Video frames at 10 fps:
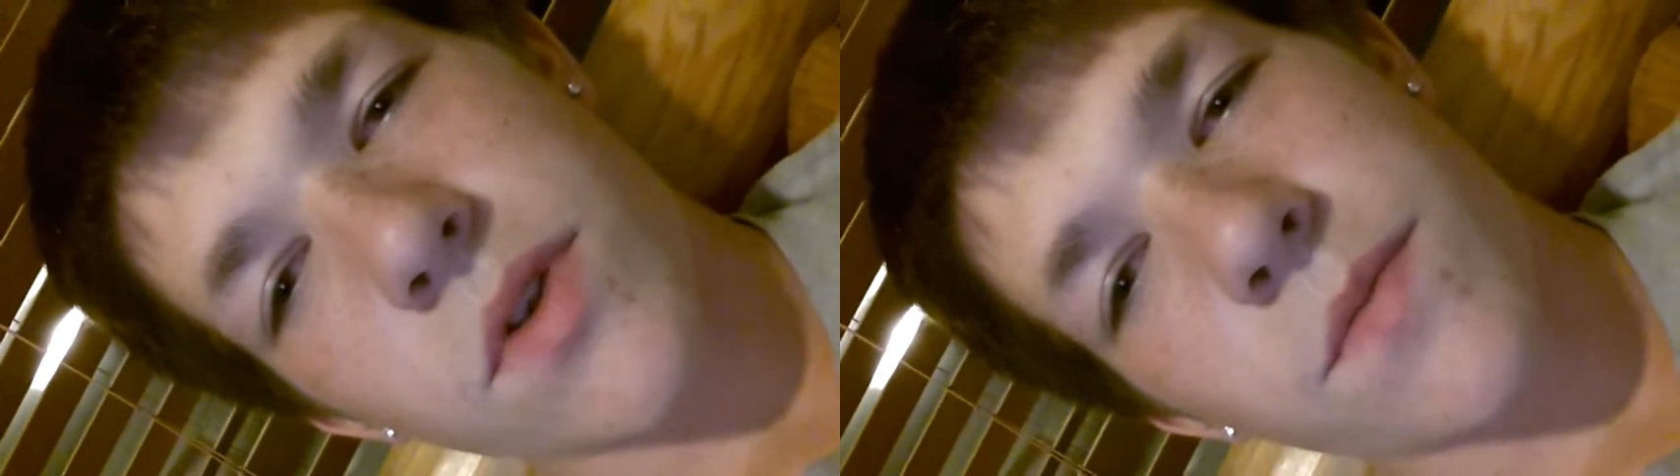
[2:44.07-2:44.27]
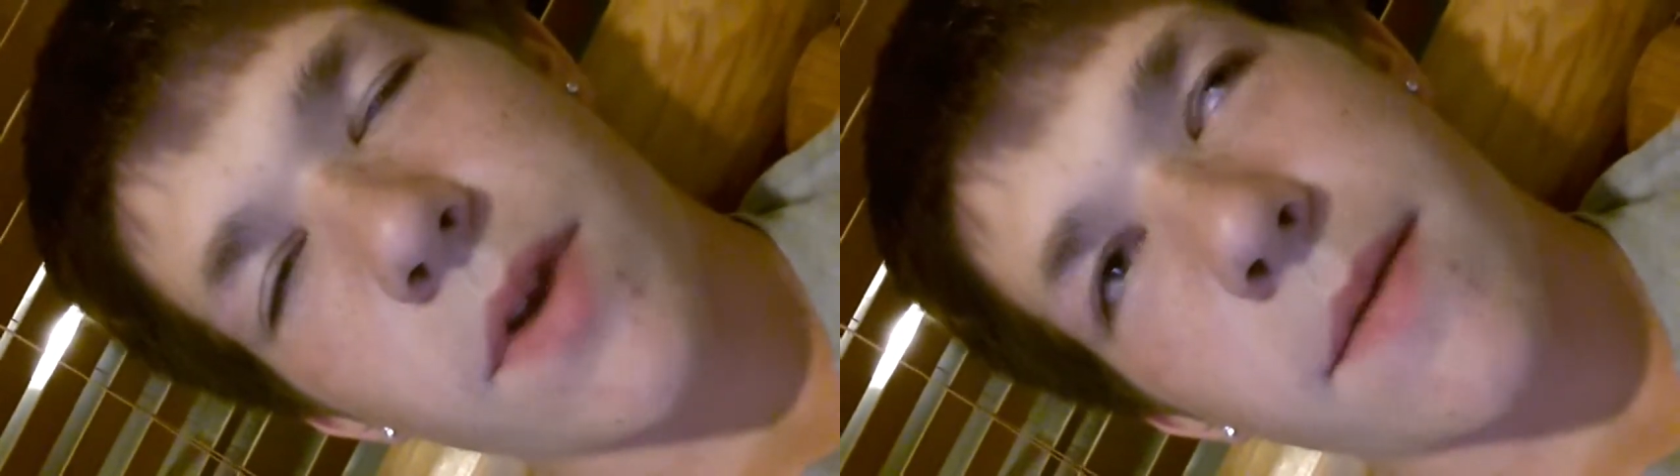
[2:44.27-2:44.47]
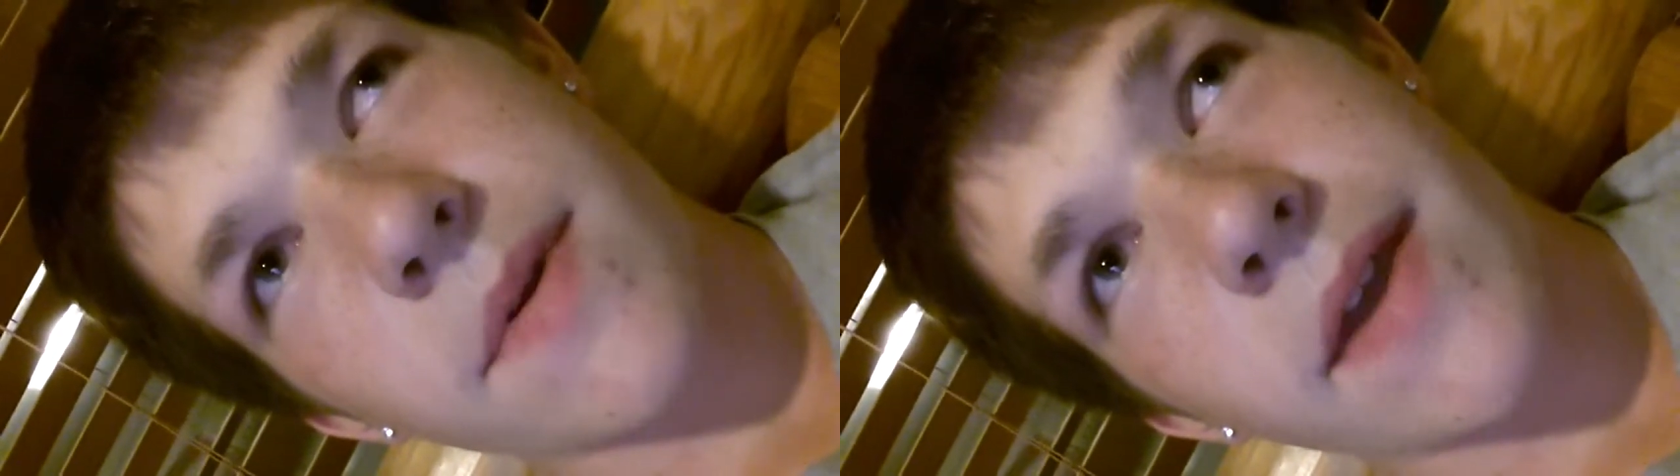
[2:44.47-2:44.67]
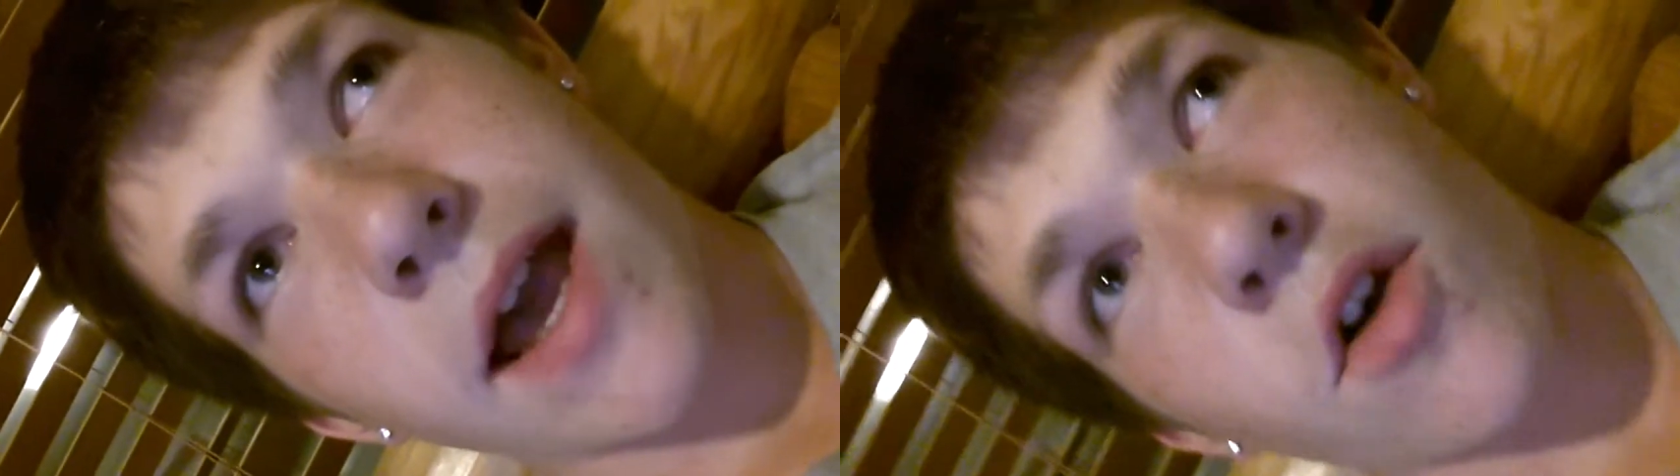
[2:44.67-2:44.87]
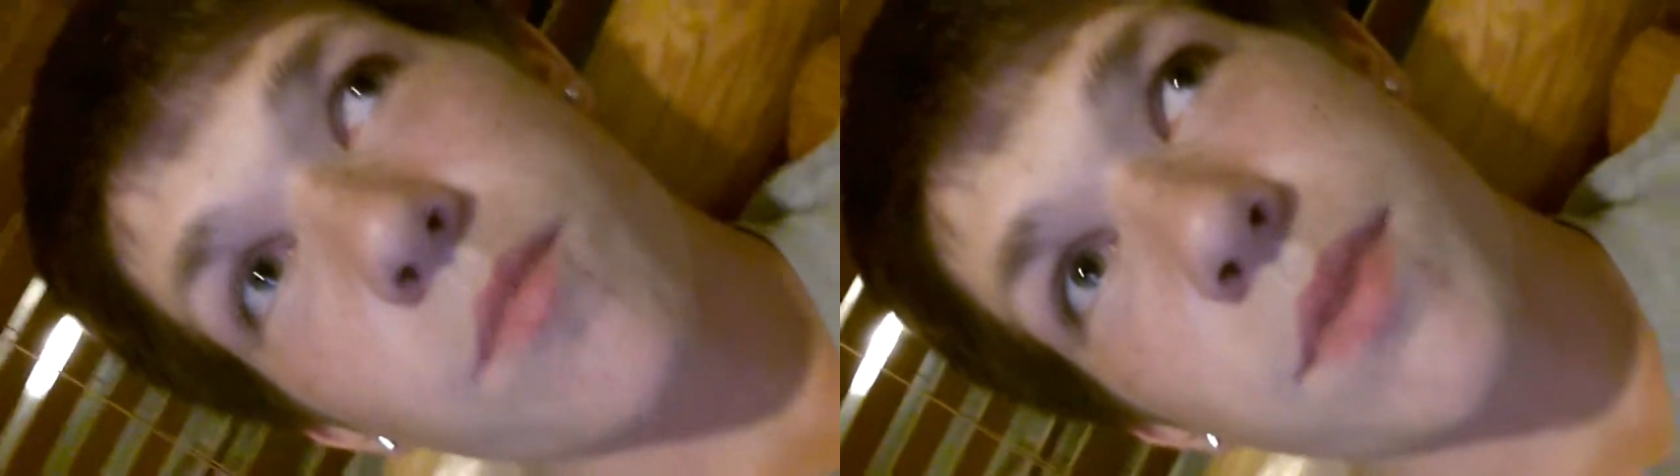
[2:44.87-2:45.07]
would maybe
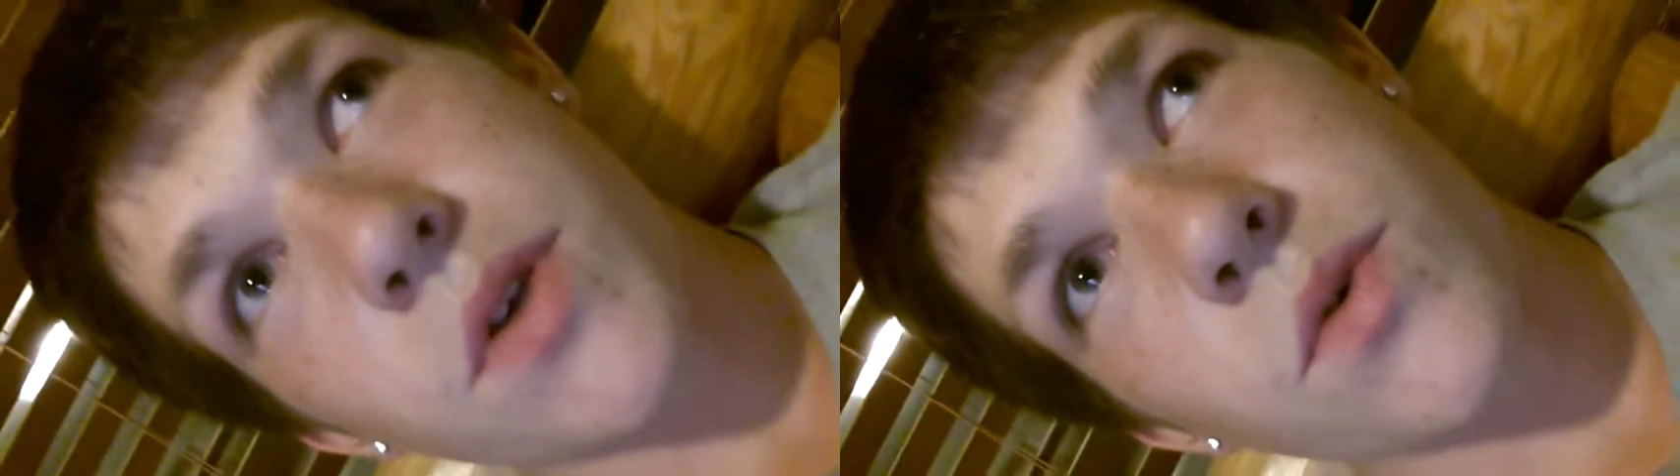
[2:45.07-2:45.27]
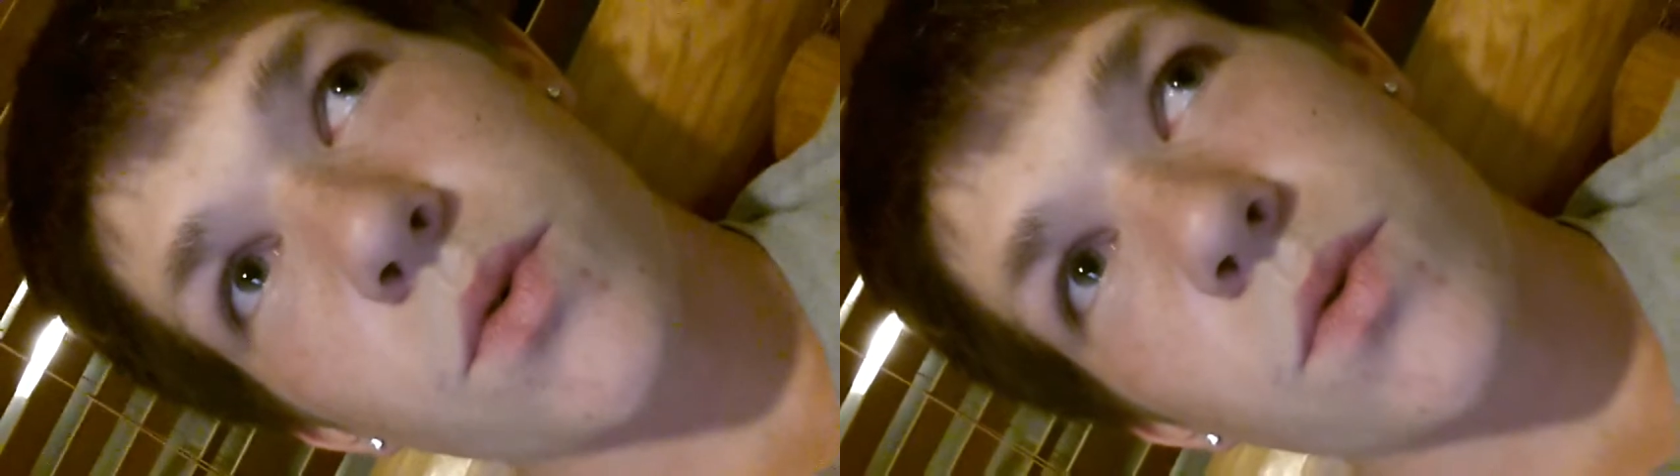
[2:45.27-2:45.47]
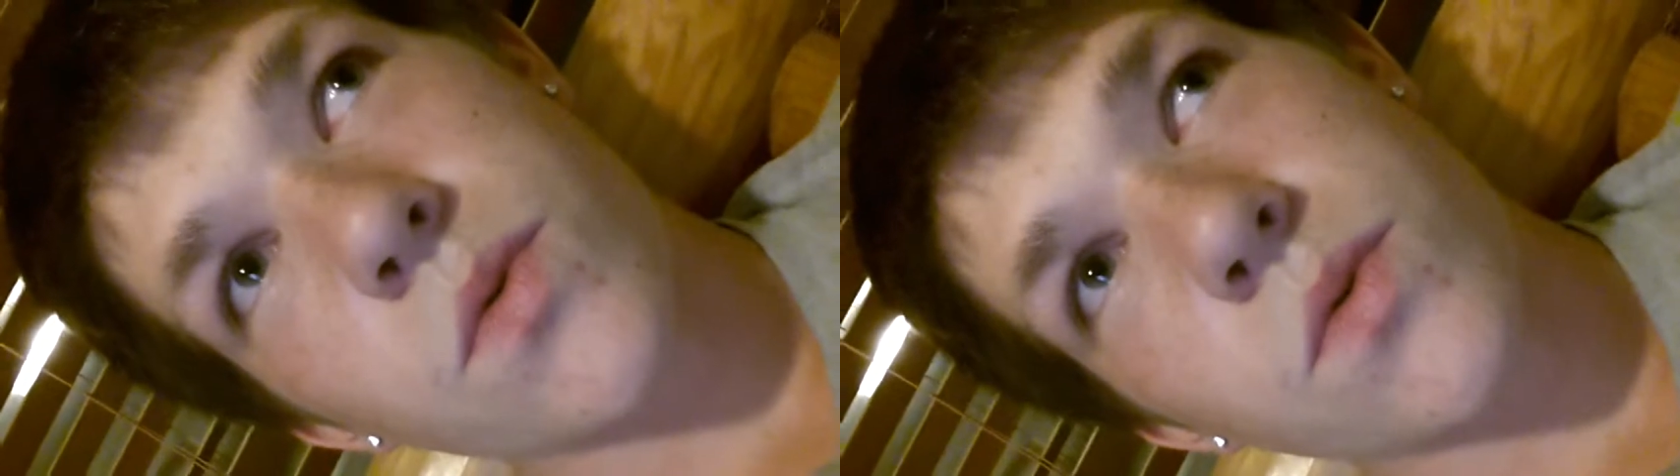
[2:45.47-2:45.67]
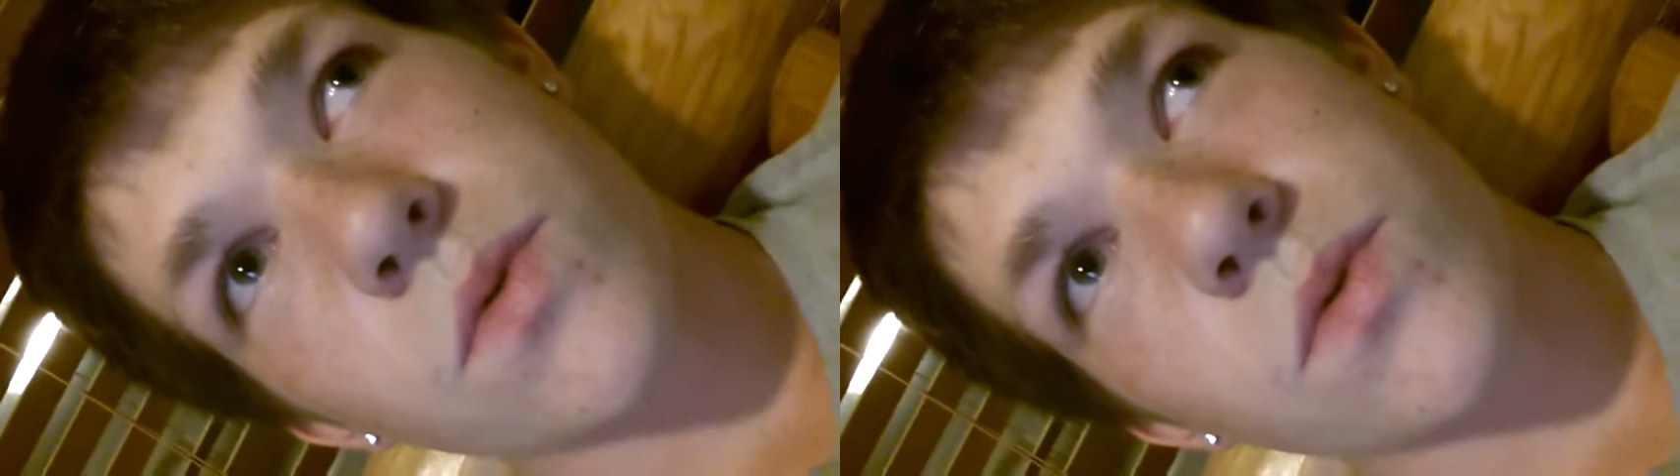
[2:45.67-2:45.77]
help you,